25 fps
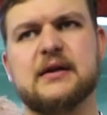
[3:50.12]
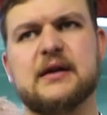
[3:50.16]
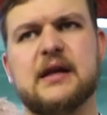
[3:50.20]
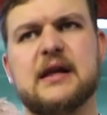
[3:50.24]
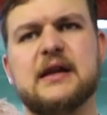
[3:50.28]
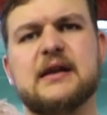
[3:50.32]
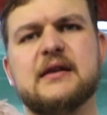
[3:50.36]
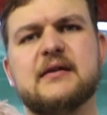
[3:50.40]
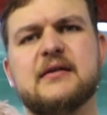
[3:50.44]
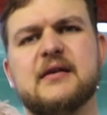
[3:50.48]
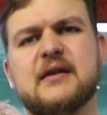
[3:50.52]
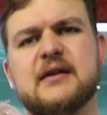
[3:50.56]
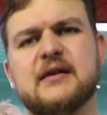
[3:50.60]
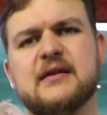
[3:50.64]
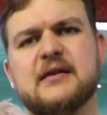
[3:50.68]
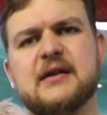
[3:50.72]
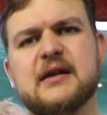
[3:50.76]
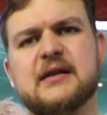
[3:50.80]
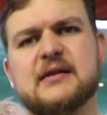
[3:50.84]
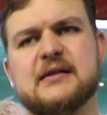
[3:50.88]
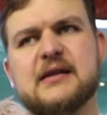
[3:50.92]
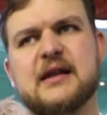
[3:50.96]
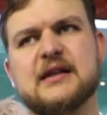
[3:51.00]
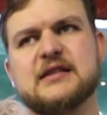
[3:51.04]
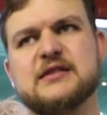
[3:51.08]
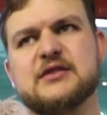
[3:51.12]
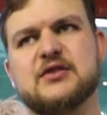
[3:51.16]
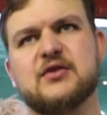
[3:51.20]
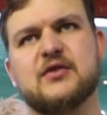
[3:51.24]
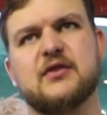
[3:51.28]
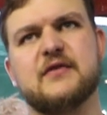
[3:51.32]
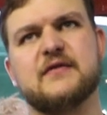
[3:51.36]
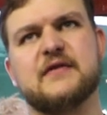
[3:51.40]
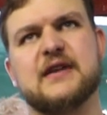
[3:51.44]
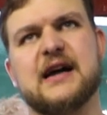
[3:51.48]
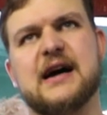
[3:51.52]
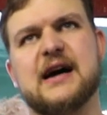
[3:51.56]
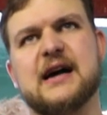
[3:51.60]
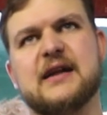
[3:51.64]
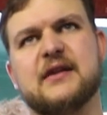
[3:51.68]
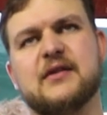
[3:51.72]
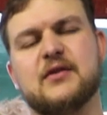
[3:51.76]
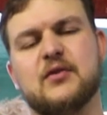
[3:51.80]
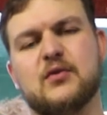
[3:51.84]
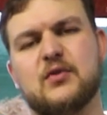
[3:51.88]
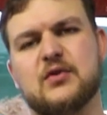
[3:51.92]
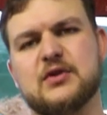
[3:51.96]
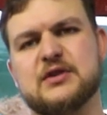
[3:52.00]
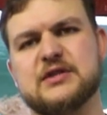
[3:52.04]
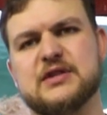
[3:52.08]
anything that's sort of died
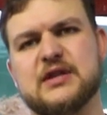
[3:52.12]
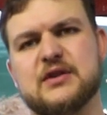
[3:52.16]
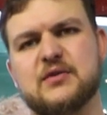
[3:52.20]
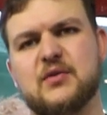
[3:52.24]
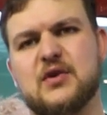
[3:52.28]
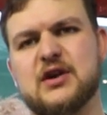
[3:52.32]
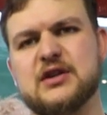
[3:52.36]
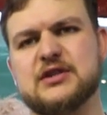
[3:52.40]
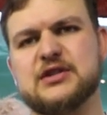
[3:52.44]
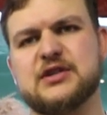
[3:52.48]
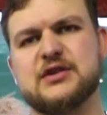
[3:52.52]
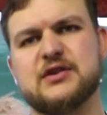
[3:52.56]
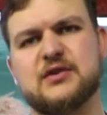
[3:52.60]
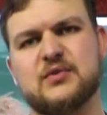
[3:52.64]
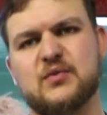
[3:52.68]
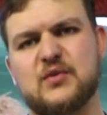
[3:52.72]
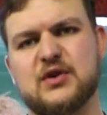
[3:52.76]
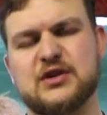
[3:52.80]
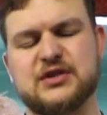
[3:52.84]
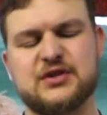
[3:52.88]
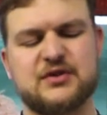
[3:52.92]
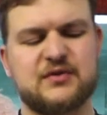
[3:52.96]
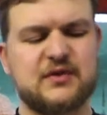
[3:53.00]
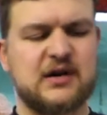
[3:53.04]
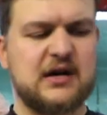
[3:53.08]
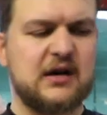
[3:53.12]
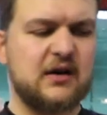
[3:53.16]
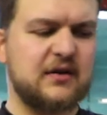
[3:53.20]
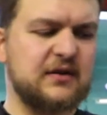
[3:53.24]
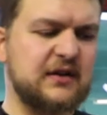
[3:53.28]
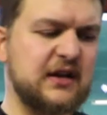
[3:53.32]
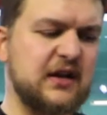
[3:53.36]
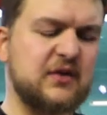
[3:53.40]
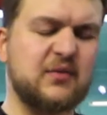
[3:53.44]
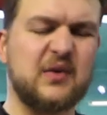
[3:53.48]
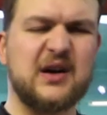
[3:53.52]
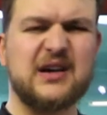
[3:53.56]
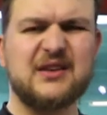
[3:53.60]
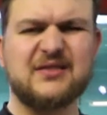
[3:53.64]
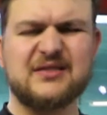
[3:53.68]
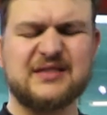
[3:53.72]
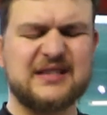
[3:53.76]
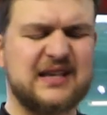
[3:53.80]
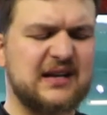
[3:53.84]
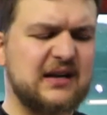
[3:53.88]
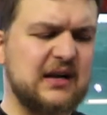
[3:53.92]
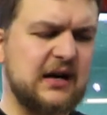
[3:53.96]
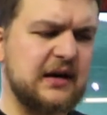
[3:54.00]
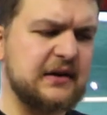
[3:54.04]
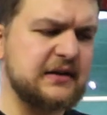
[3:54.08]
in the water and washed around, dead
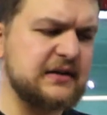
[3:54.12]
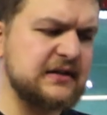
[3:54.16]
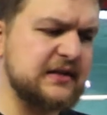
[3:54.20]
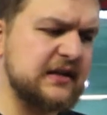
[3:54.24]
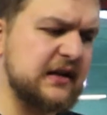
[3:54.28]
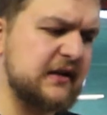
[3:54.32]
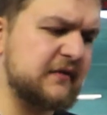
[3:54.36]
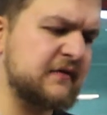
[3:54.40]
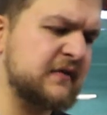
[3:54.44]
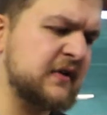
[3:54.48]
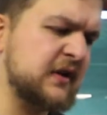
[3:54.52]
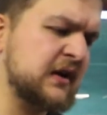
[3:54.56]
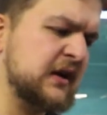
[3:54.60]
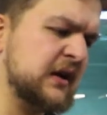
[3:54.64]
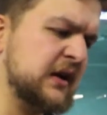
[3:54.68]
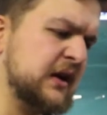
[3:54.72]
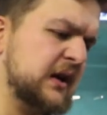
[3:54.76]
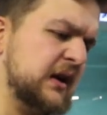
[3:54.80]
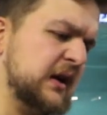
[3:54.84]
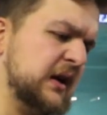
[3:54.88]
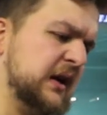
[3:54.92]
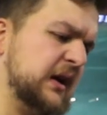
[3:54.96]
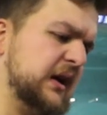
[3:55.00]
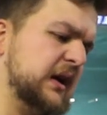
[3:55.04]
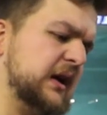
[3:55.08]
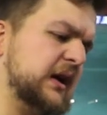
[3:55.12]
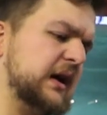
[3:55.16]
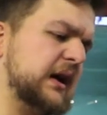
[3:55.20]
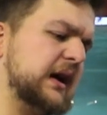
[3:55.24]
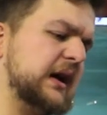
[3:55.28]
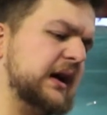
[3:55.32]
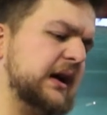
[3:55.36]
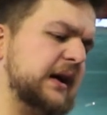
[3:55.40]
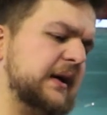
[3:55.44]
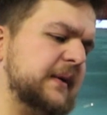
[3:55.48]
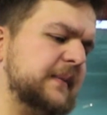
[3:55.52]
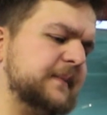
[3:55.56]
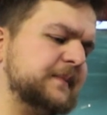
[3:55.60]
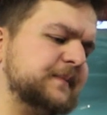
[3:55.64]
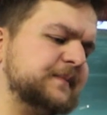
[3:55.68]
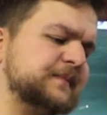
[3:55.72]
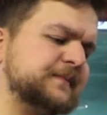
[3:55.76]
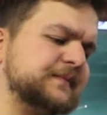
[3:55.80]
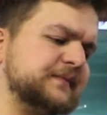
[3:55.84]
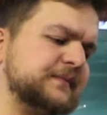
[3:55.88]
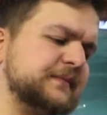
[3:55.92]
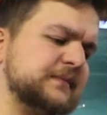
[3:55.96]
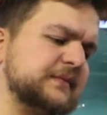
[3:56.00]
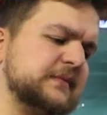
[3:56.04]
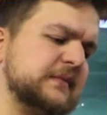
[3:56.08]
whales, that kind of stuff.
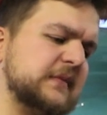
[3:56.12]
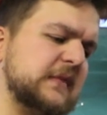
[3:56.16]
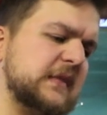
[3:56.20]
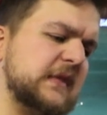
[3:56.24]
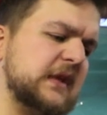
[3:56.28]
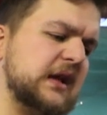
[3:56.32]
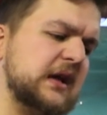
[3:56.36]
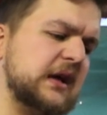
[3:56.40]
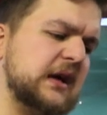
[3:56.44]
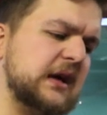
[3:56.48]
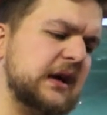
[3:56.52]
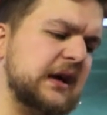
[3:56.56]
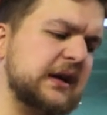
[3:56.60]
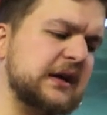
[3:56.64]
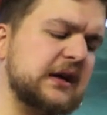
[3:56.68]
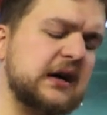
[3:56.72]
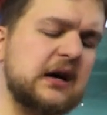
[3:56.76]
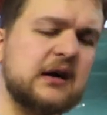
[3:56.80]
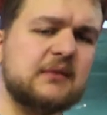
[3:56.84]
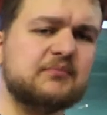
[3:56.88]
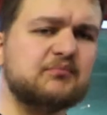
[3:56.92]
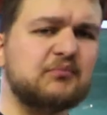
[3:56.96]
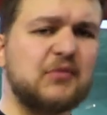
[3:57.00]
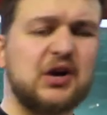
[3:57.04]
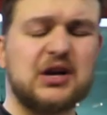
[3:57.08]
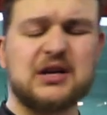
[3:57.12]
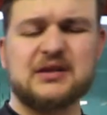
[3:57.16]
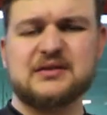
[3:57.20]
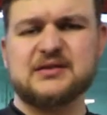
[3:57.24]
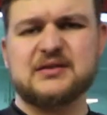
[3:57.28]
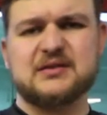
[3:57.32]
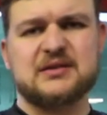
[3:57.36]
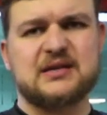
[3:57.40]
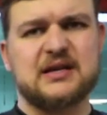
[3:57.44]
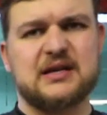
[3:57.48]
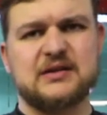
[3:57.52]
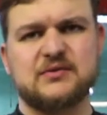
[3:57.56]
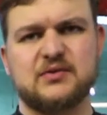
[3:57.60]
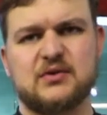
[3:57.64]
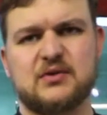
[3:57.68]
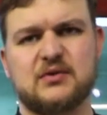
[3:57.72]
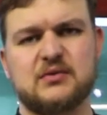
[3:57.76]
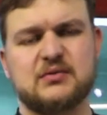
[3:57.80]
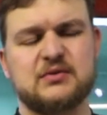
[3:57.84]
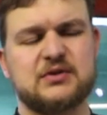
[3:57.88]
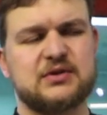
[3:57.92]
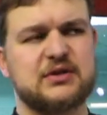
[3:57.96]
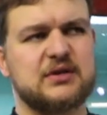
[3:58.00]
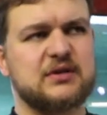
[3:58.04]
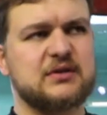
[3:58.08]
And yeah, mollusks as
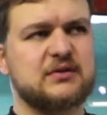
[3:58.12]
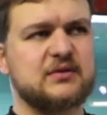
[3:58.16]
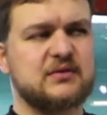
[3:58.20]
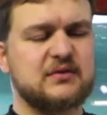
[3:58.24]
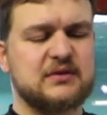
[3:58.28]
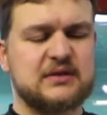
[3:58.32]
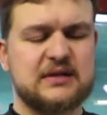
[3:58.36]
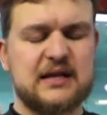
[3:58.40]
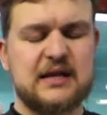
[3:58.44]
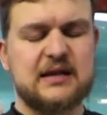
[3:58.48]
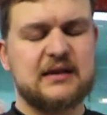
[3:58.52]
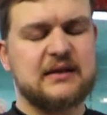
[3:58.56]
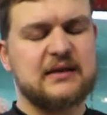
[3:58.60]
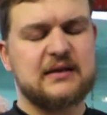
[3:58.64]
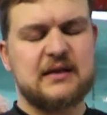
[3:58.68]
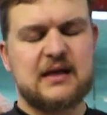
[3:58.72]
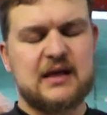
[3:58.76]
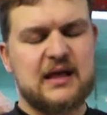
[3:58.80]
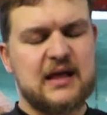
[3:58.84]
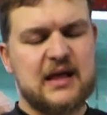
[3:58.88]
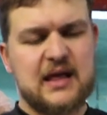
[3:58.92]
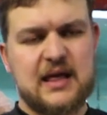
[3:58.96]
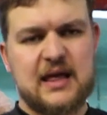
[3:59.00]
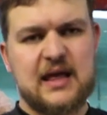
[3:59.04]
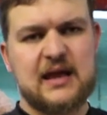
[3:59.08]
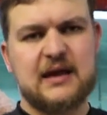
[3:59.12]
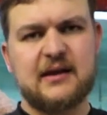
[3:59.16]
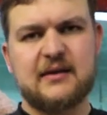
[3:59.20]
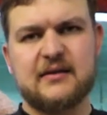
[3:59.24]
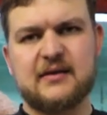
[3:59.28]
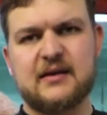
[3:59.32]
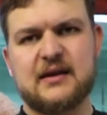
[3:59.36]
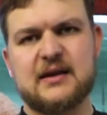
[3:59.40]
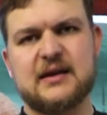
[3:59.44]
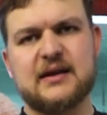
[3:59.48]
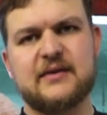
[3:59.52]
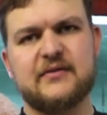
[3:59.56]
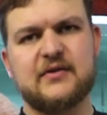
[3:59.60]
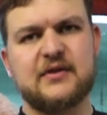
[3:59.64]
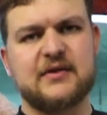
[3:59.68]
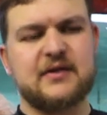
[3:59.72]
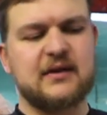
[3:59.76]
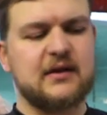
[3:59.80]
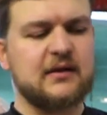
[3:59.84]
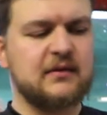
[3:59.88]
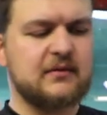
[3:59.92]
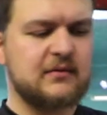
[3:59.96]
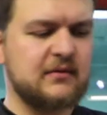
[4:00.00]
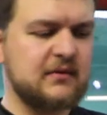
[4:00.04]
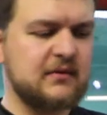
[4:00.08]
well, turtles, anything and everything